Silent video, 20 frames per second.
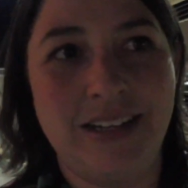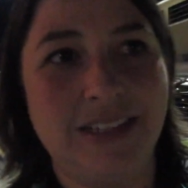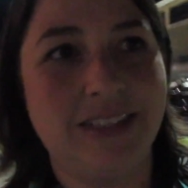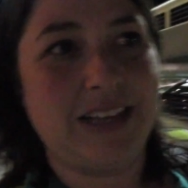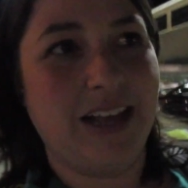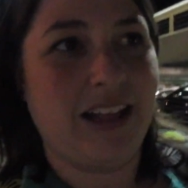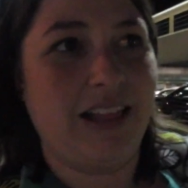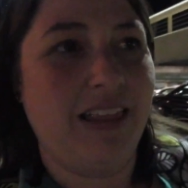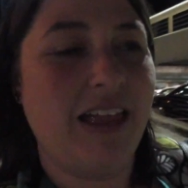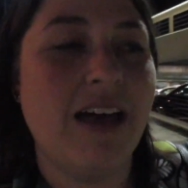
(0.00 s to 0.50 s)

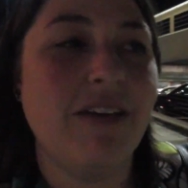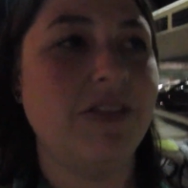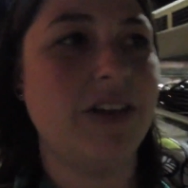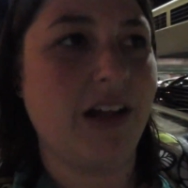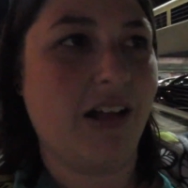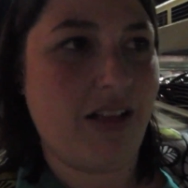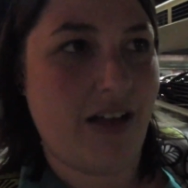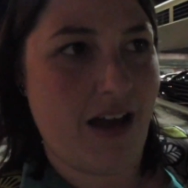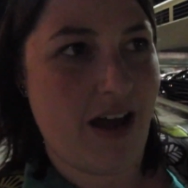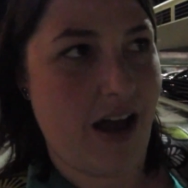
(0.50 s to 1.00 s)
It's like 11
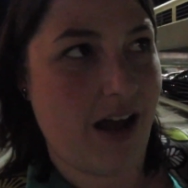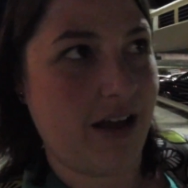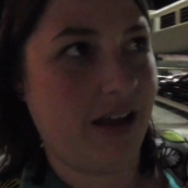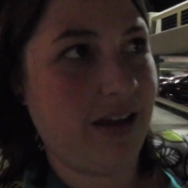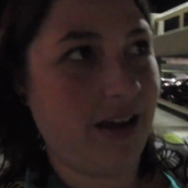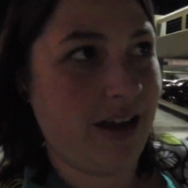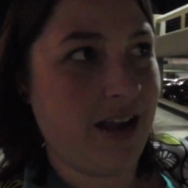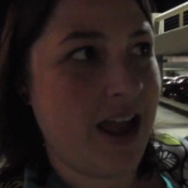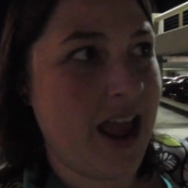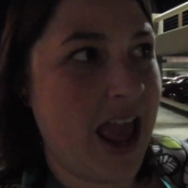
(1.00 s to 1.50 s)
o'clock
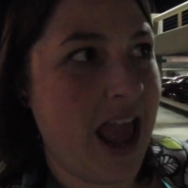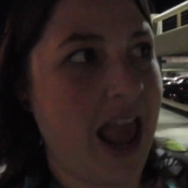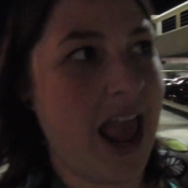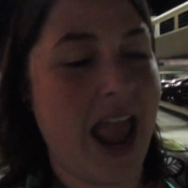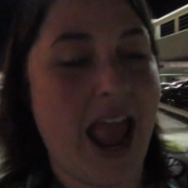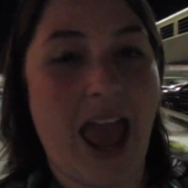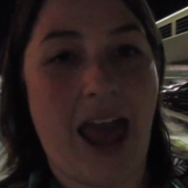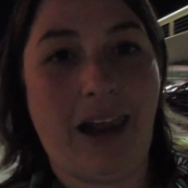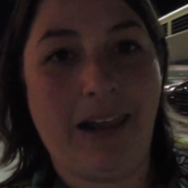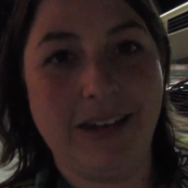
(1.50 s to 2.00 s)

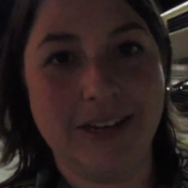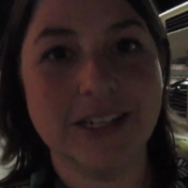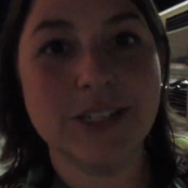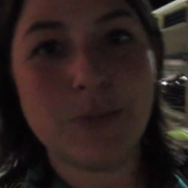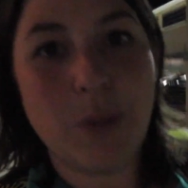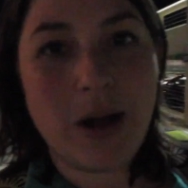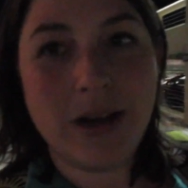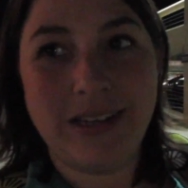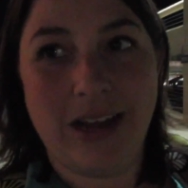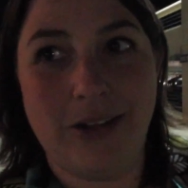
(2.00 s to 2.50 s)
and I
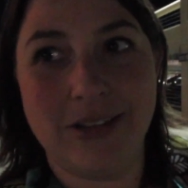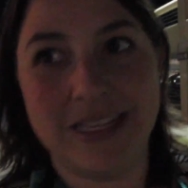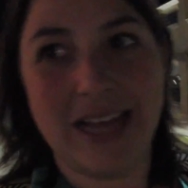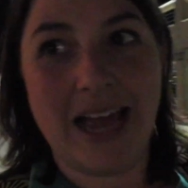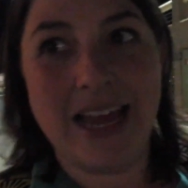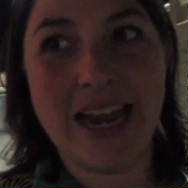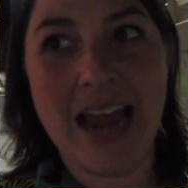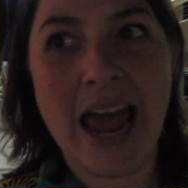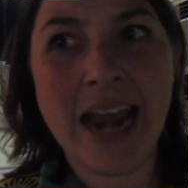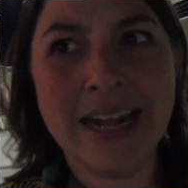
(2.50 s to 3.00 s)
just walked
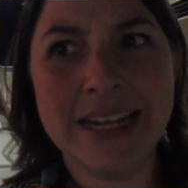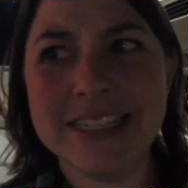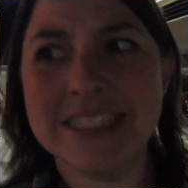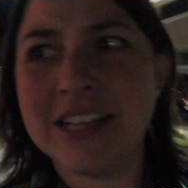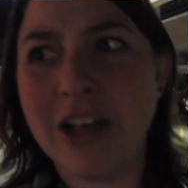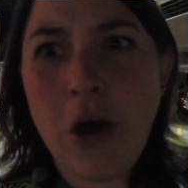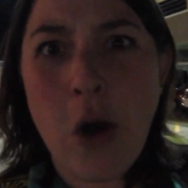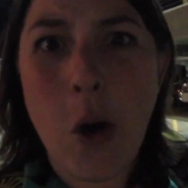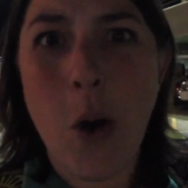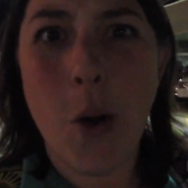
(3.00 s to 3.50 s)
outside and
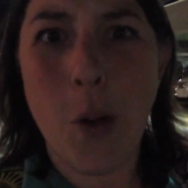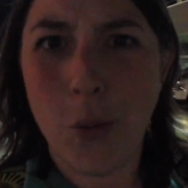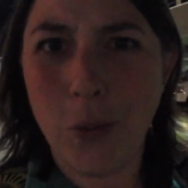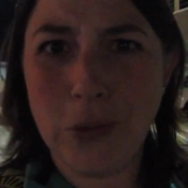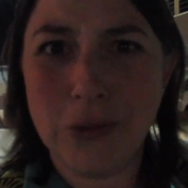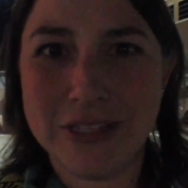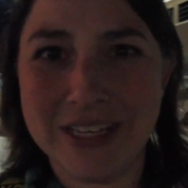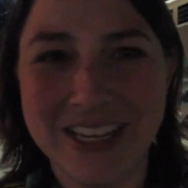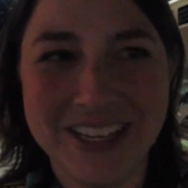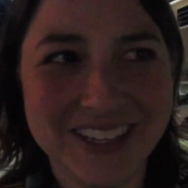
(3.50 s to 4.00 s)
it's
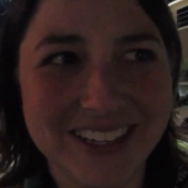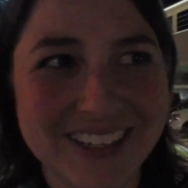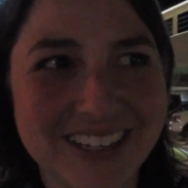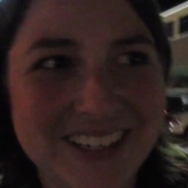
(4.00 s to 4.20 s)
cold.